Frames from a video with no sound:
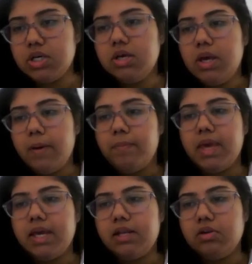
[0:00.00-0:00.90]
make it
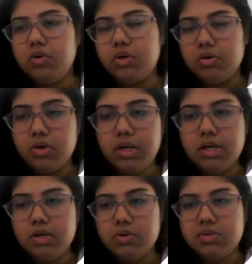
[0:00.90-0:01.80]
look good,
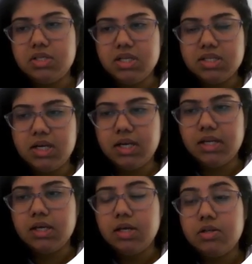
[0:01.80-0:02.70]
use design
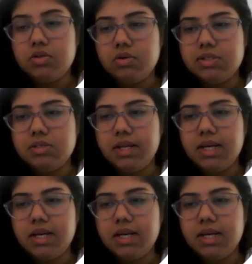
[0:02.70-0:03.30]
tools to enhance the